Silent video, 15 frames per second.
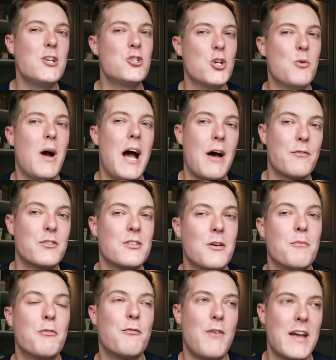they do have
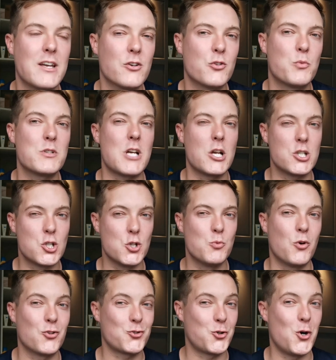some fails, which I
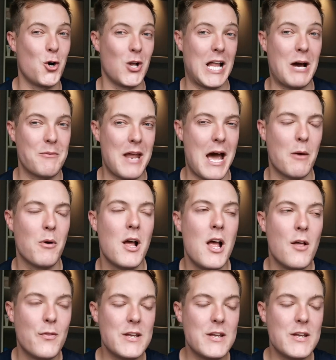do want to call out now.